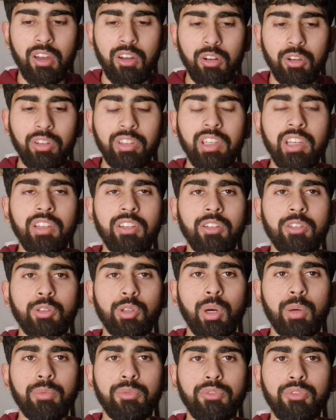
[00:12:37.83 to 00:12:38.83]
Looking at the
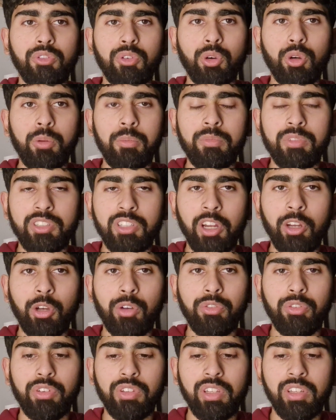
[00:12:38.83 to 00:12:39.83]
top four, starting
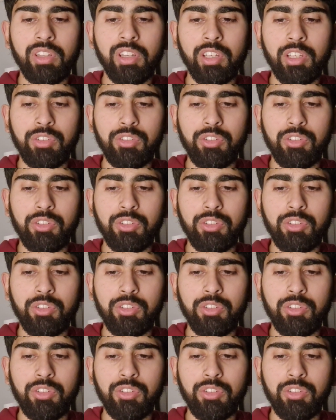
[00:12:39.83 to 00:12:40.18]
off with India, you've